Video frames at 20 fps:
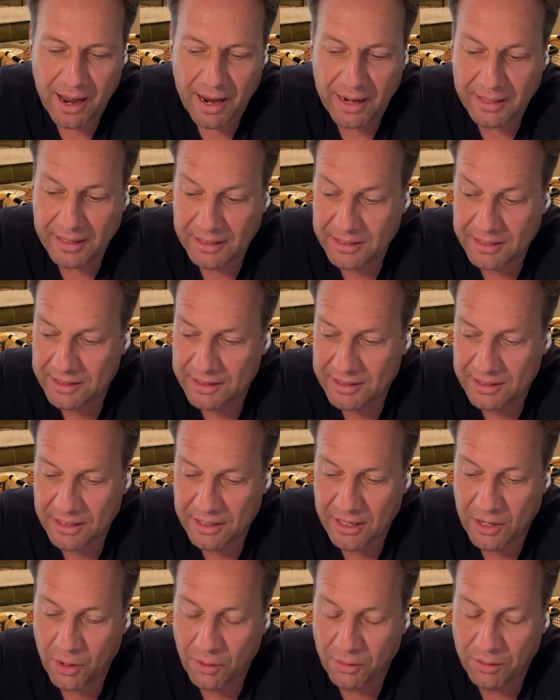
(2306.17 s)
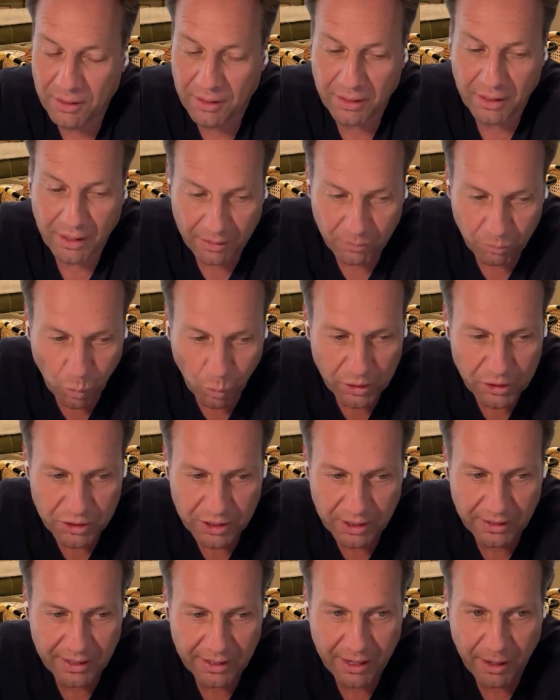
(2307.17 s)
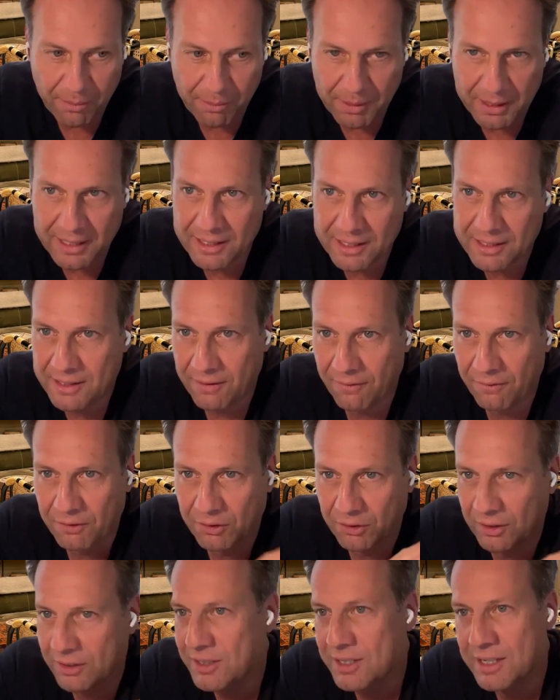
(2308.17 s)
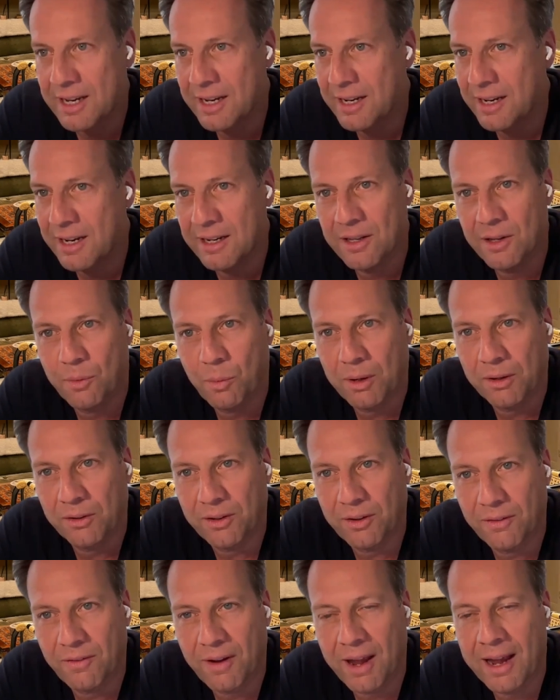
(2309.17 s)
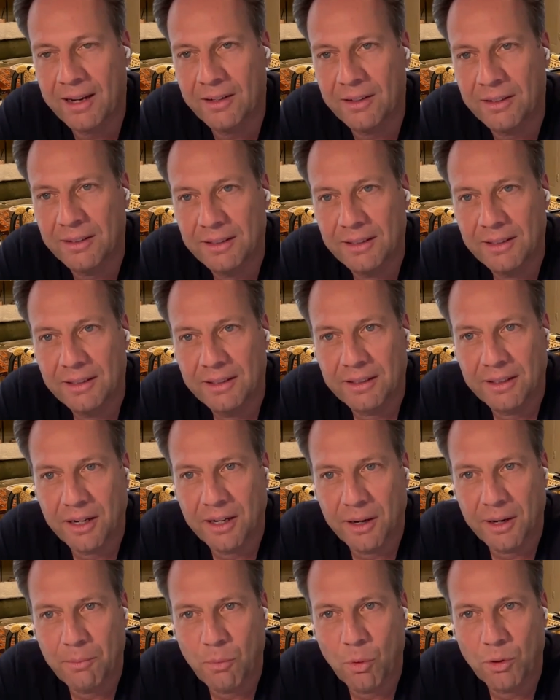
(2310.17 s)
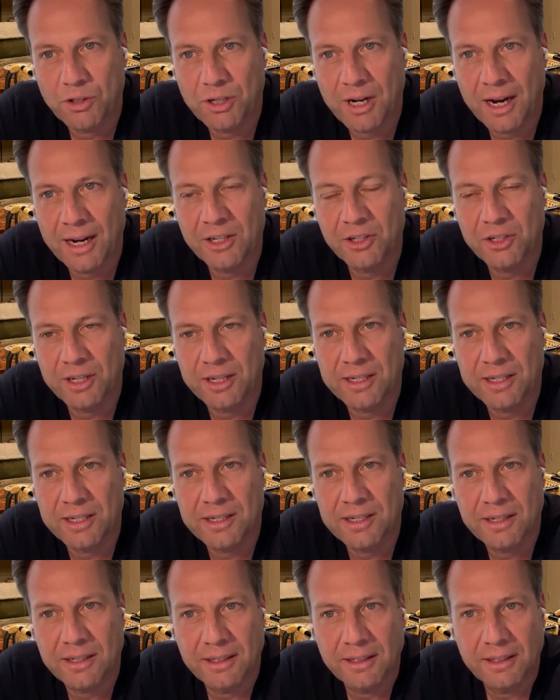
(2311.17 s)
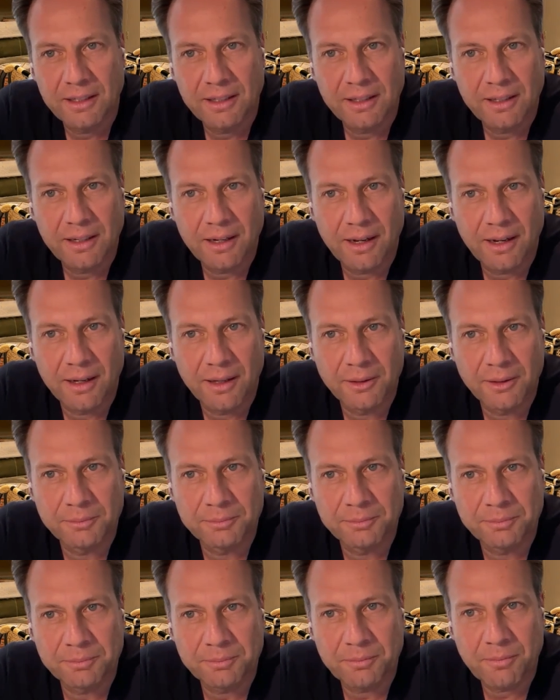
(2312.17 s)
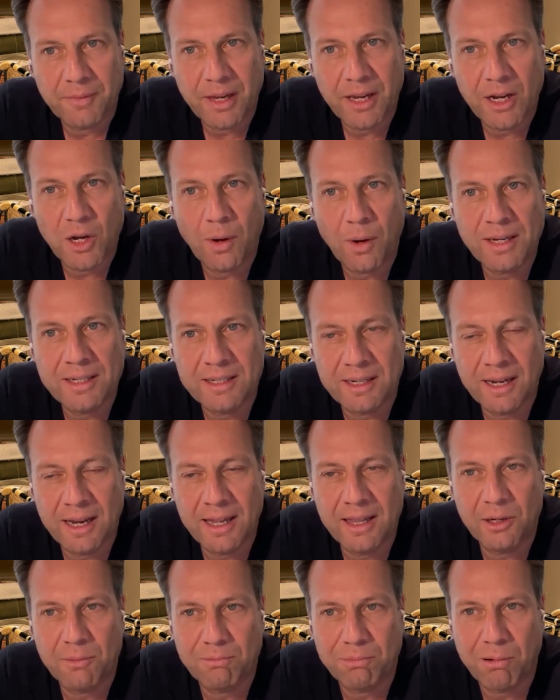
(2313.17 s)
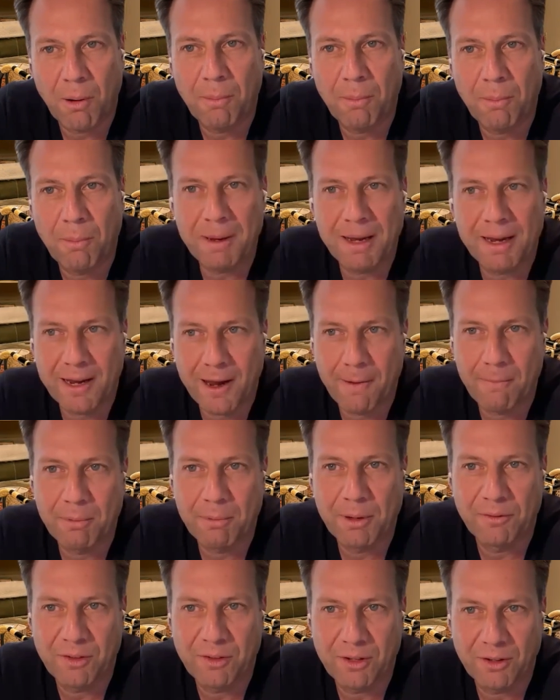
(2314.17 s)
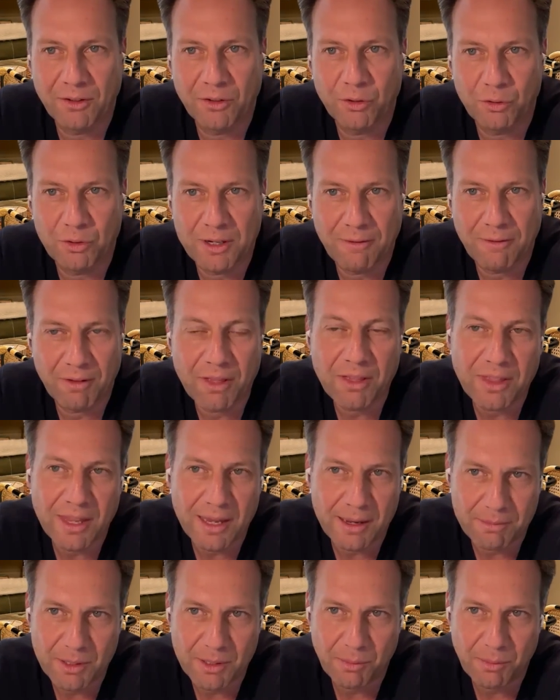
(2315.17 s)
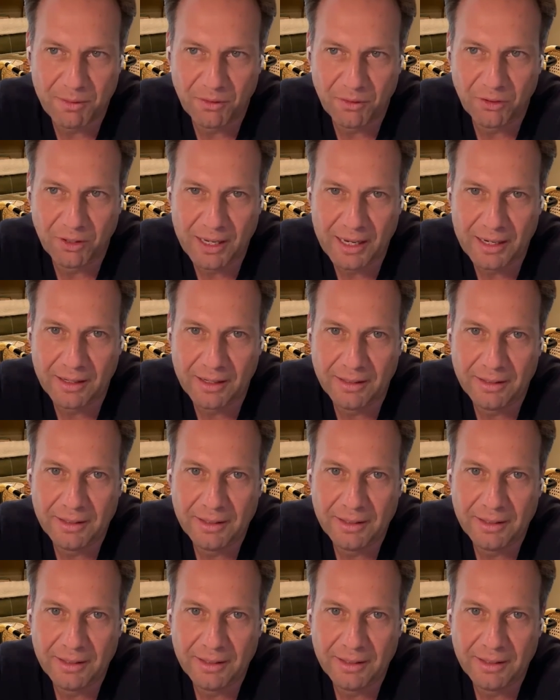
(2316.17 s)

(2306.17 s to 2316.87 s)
it's, and watching the companies that have succeeded and the ones that have had kind of more challenges, I'd say there's probably a couple of different themes that we've seen